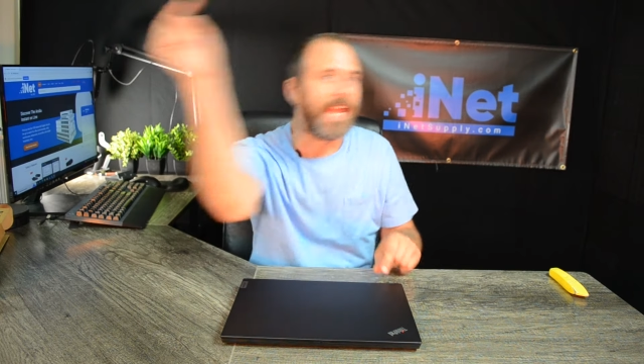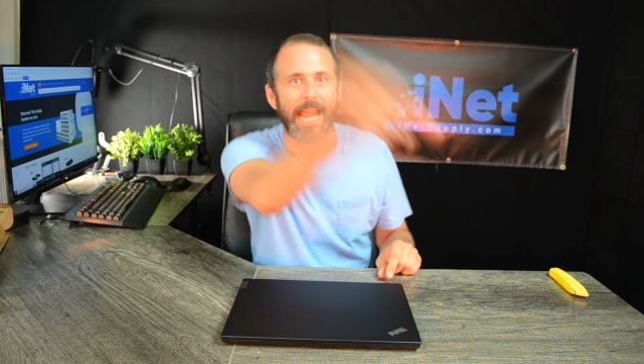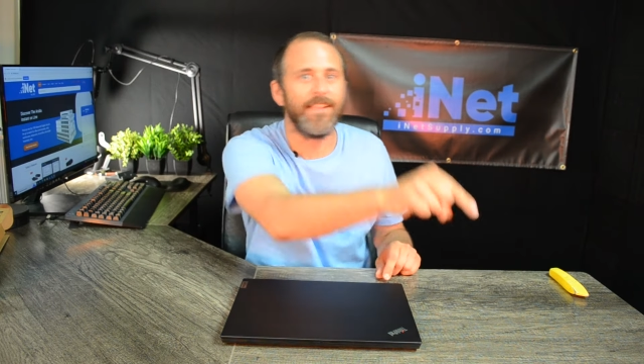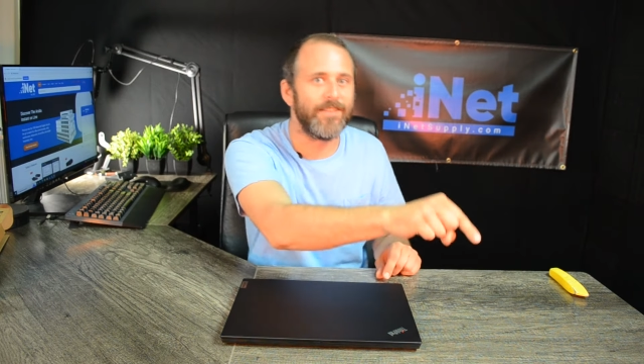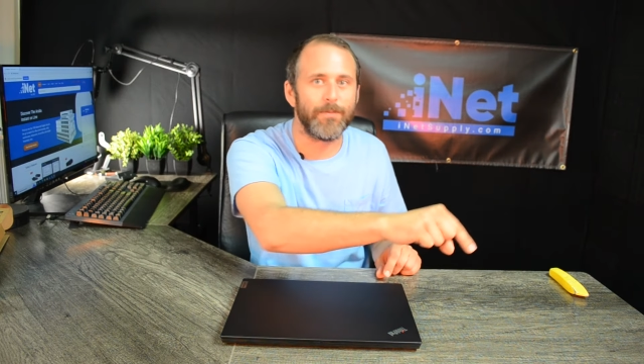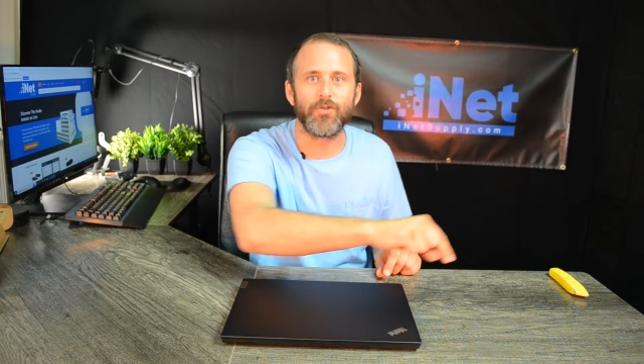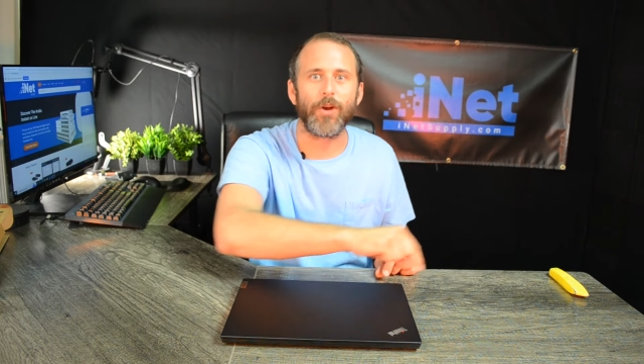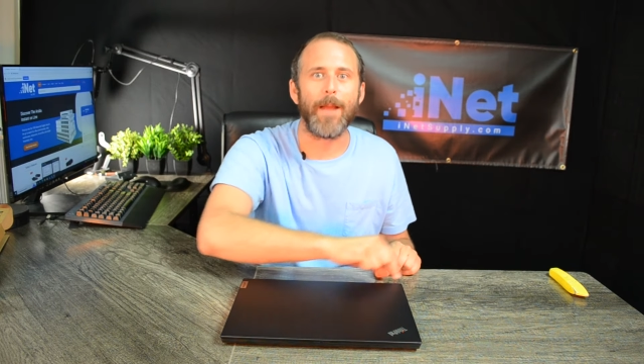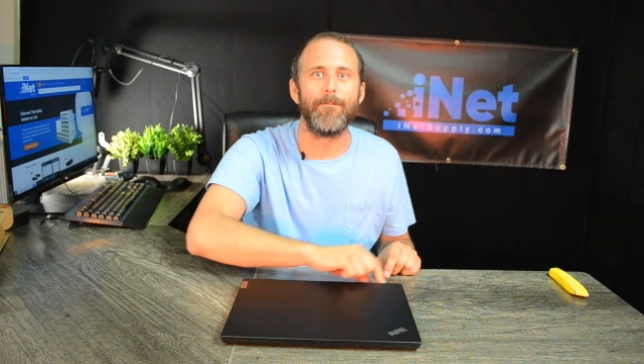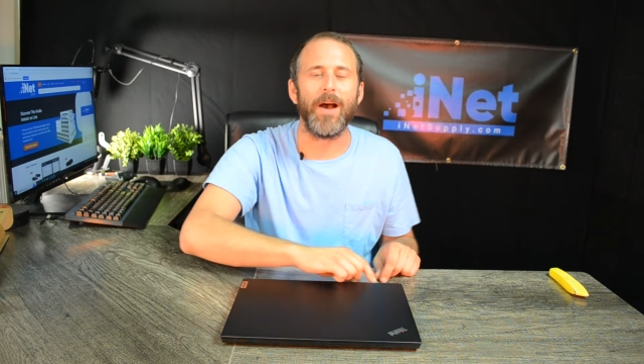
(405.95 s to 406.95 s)
Hit the
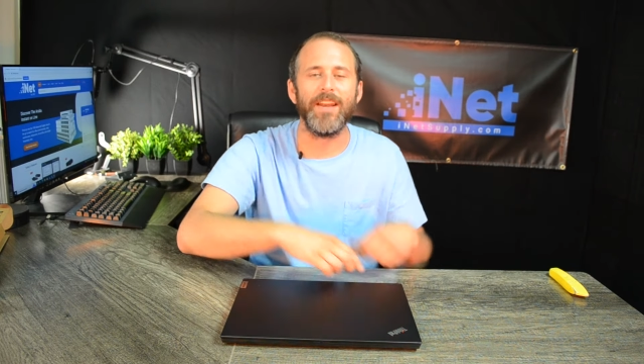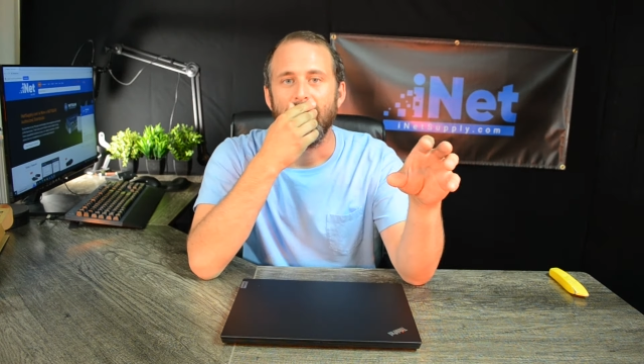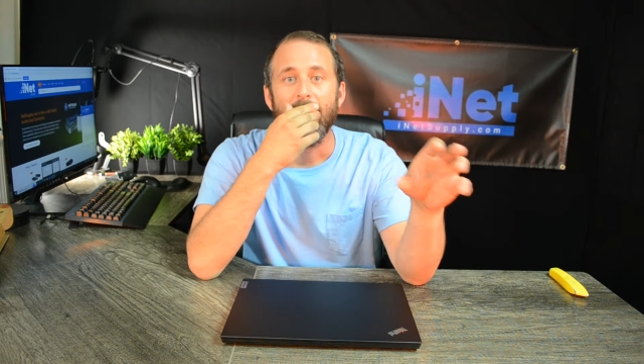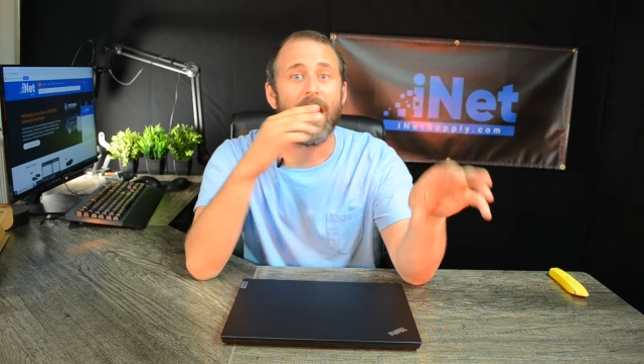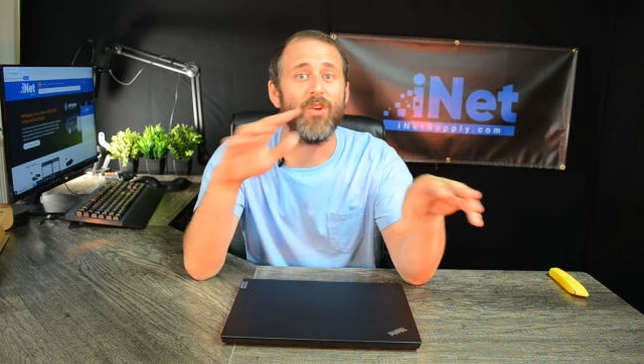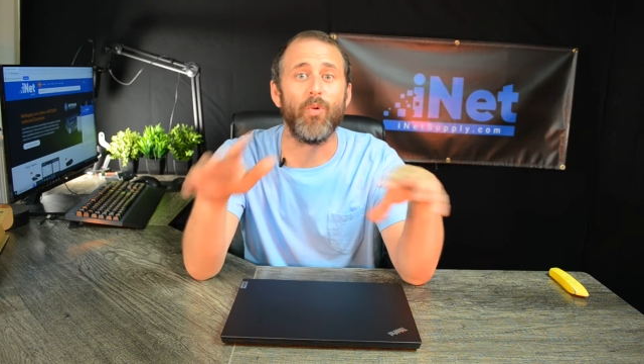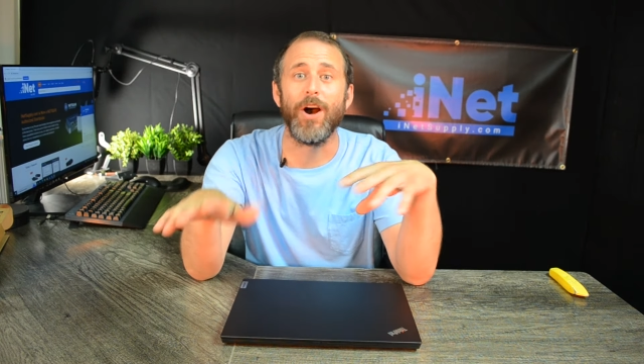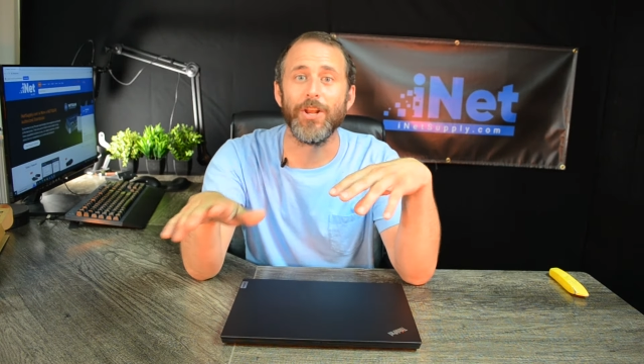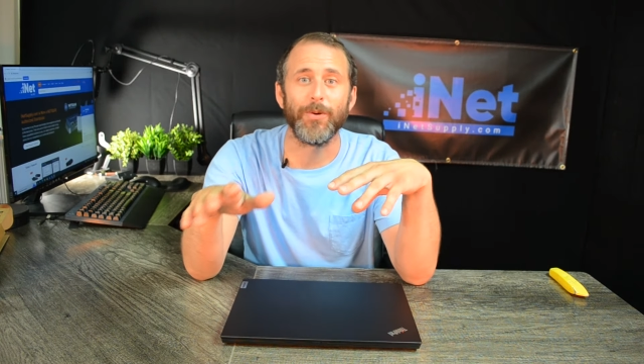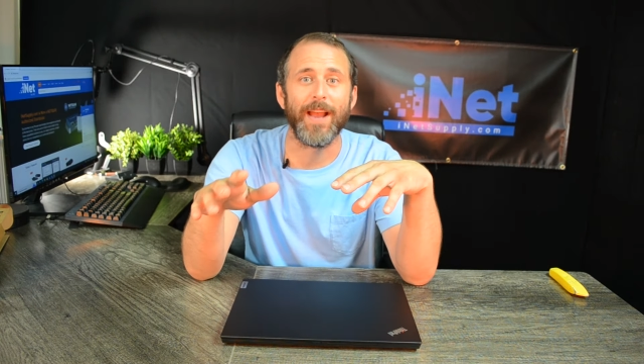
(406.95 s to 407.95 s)
subscribe button. And
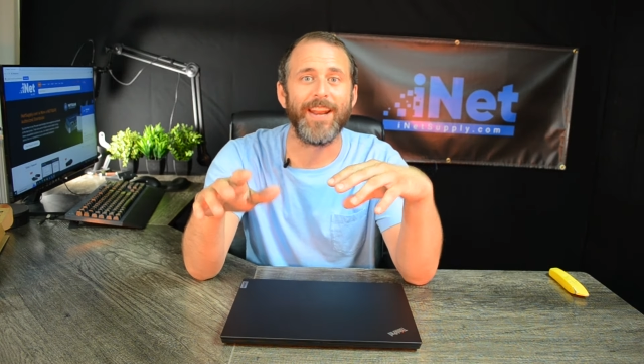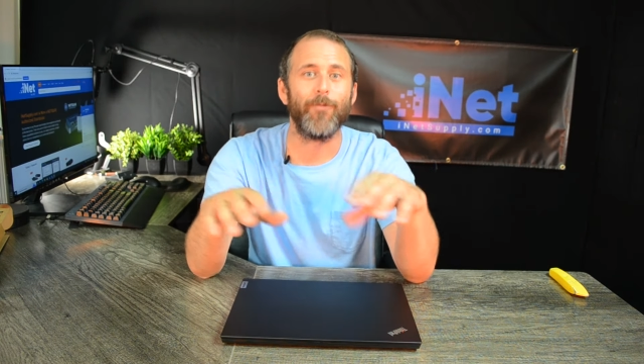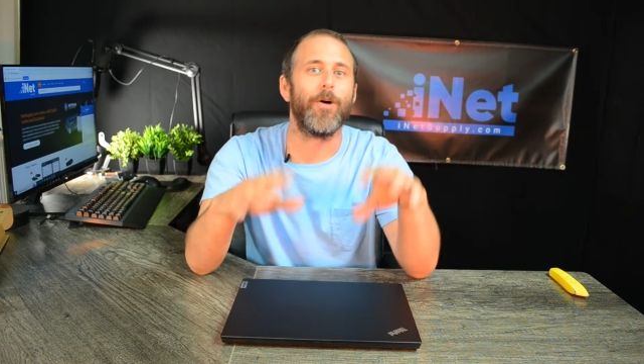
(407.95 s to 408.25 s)
while you're at it,